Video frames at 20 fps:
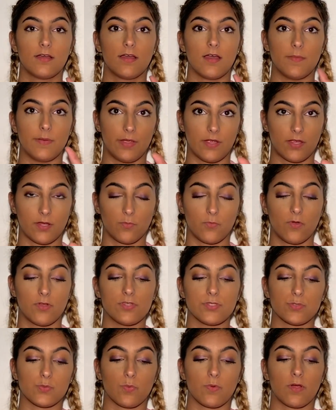American
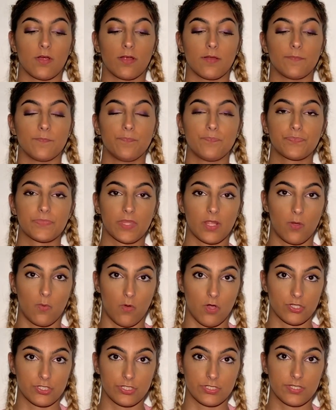ones were
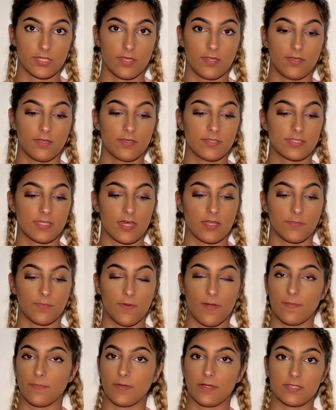Washington, Santa
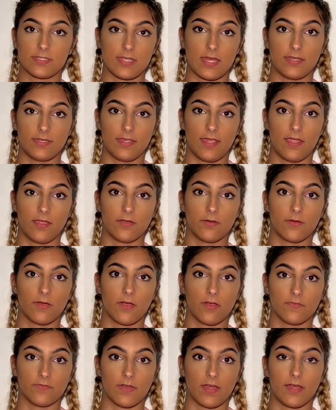Barbara, San Diego,
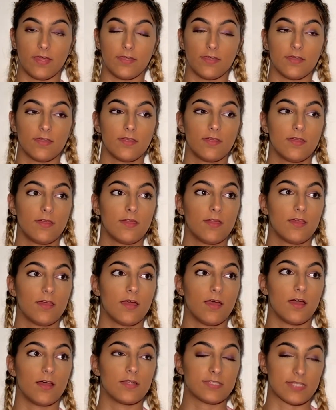Irvine,
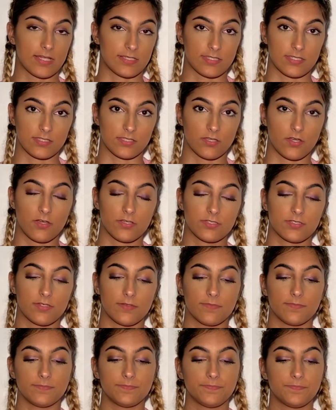Texas, and
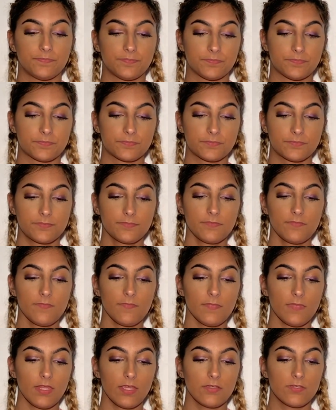Austin.
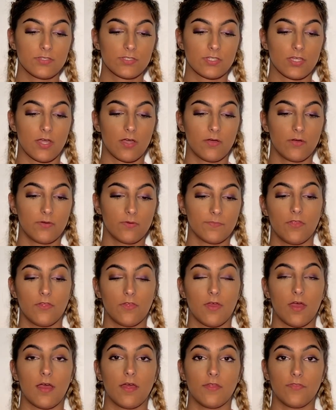So
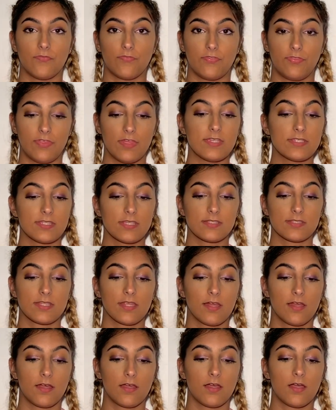this is
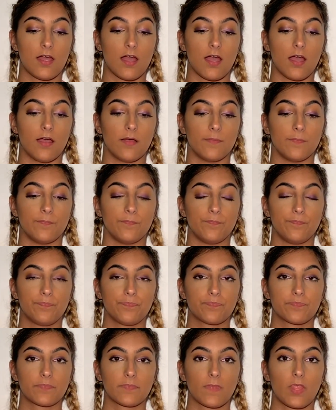the
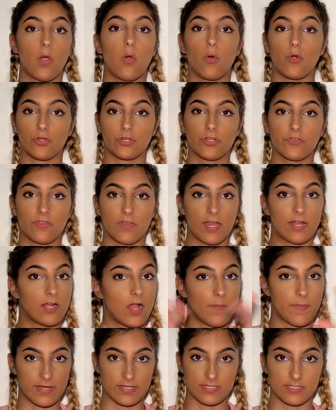order that I
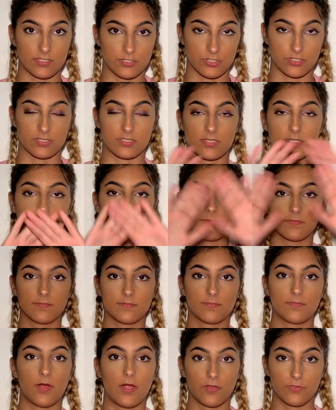got my decisions in.
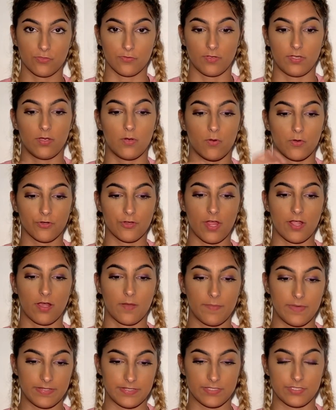Part 3, order I
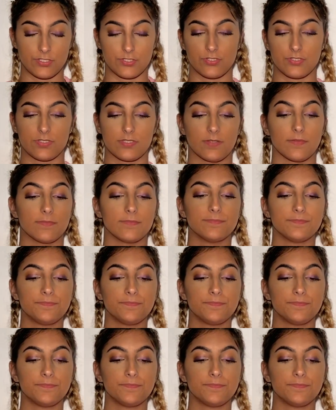got my decisions in.